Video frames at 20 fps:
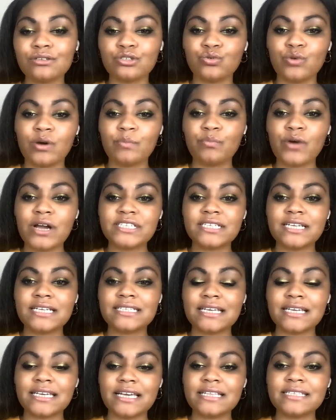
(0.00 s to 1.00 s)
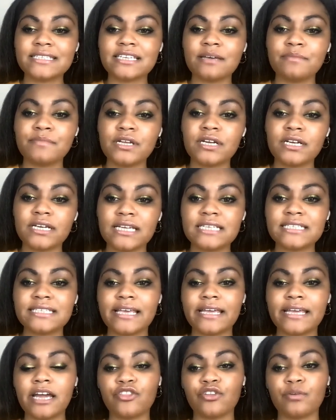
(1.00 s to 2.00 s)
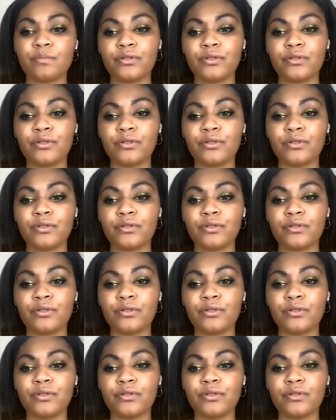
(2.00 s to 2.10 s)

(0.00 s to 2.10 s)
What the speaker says: to and prejudiced against communities and other